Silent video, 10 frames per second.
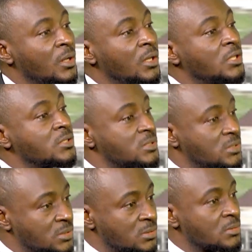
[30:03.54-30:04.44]

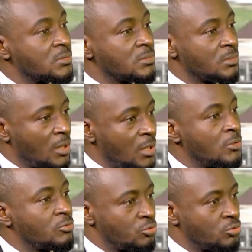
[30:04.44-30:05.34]
it's
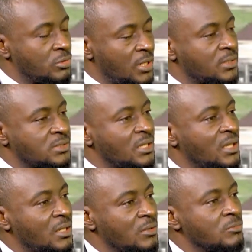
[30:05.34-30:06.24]
true
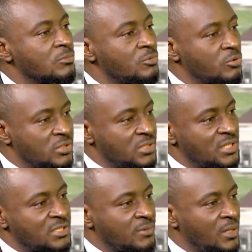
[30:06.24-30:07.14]
that those
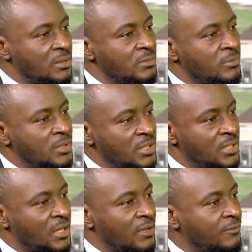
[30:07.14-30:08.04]
days when we didn't
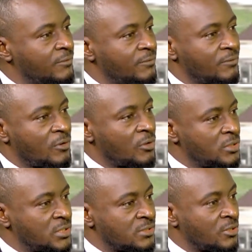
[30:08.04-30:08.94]
have all
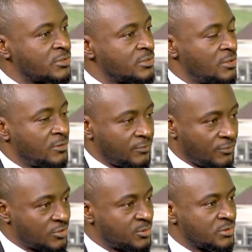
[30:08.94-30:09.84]
these luxury of
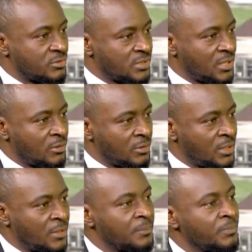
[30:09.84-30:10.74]
hospitals and all
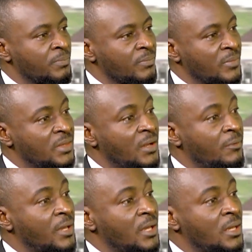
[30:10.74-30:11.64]
that, there
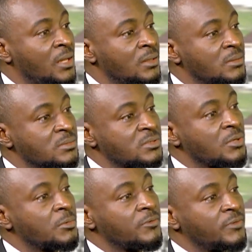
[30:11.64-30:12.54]
were
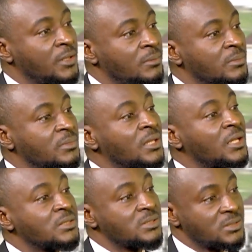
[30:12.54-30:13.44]
some of them
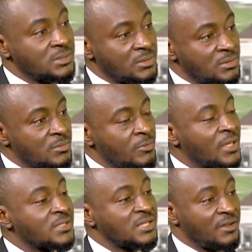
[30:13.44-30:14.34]
that
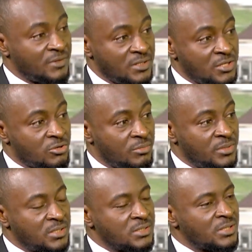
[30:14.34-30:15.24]
were serving the
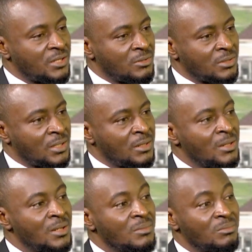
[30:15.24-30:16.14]
communities and all that,
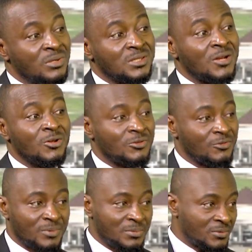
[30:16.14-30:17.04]
but a lot of
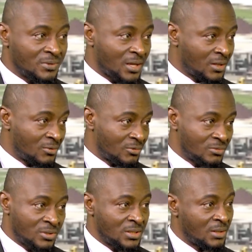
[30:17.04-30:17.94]
people died
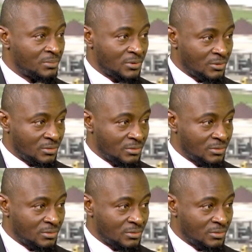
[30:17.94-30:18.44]
during that period.